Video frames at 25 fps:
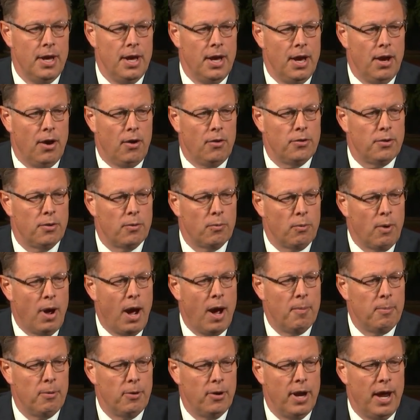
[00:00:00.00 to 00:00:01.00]
Elder
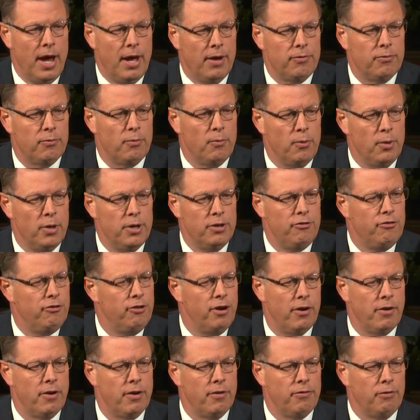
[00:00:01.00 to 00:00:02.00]
Robert S. Wood
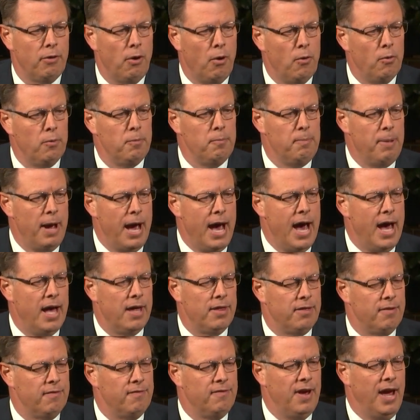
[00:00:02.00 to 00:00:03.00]
shared his own path
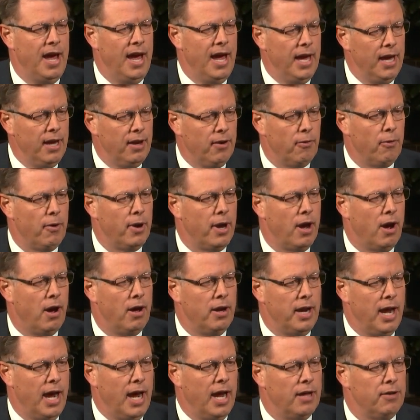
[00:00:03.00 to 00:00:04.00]
of anchoring on
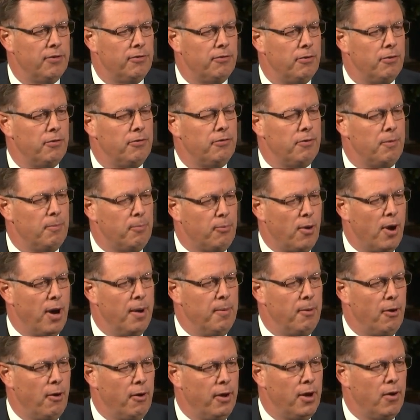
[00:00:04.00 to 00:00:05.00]
answers to
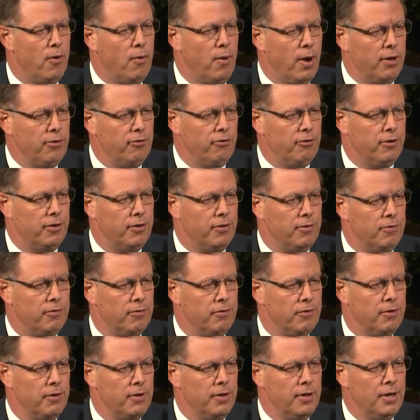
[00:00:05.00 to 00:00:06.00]
primary questions
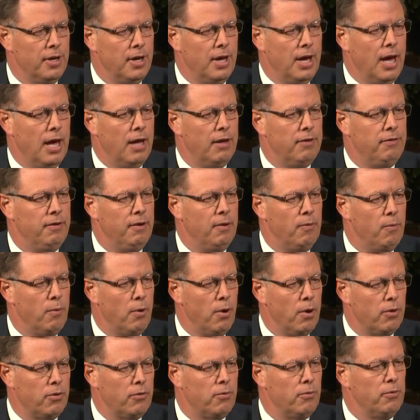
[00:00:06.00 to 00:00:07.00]
as he
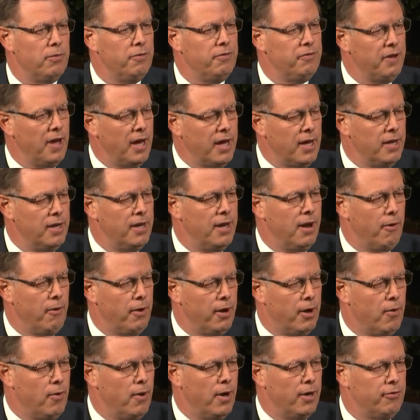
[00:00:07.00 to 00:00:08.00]
worked through secondary
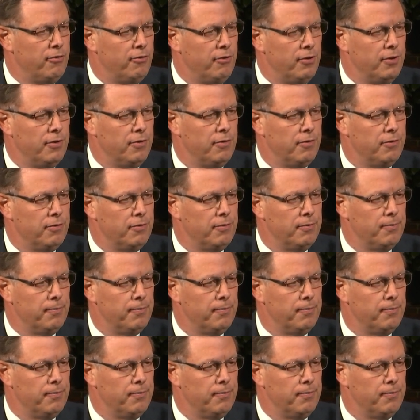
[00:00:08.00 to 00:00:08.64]
questions.